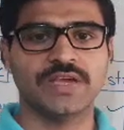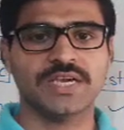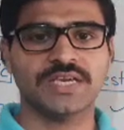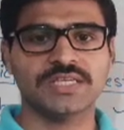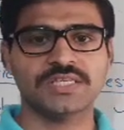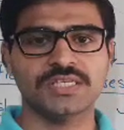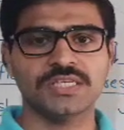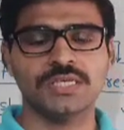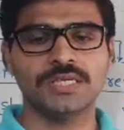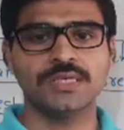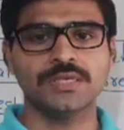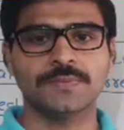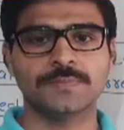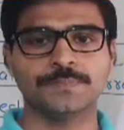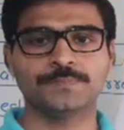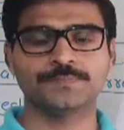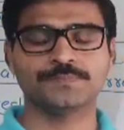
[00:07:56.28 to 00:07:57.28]
waxy
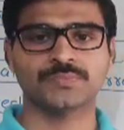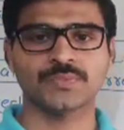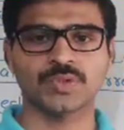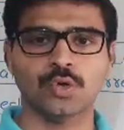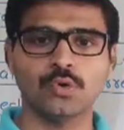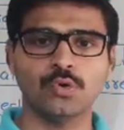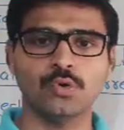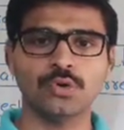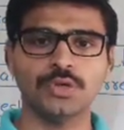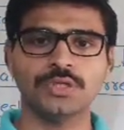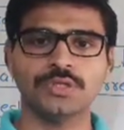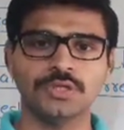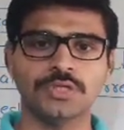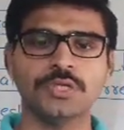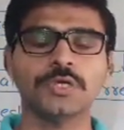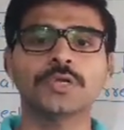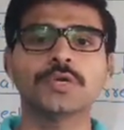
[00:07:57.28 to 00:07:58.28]
or
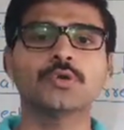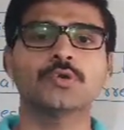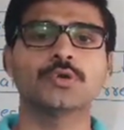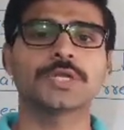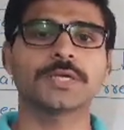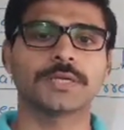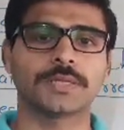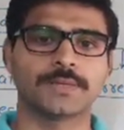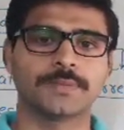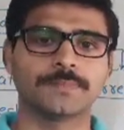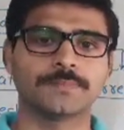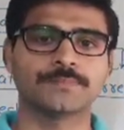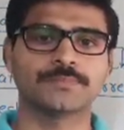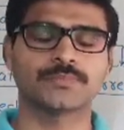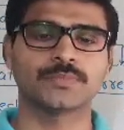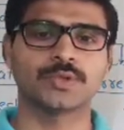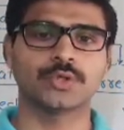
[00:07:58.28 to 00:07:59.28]
thick cuticle
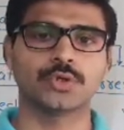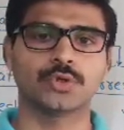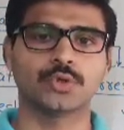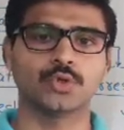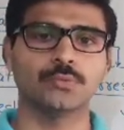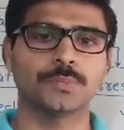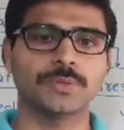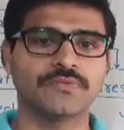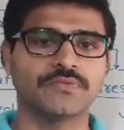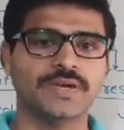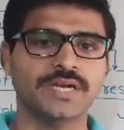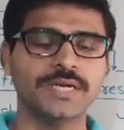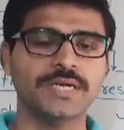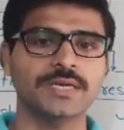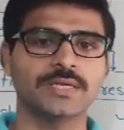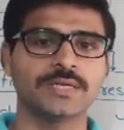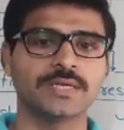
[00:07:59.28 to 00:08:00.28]
to
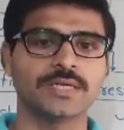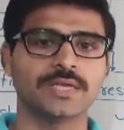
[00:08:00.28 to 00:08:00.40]
prevent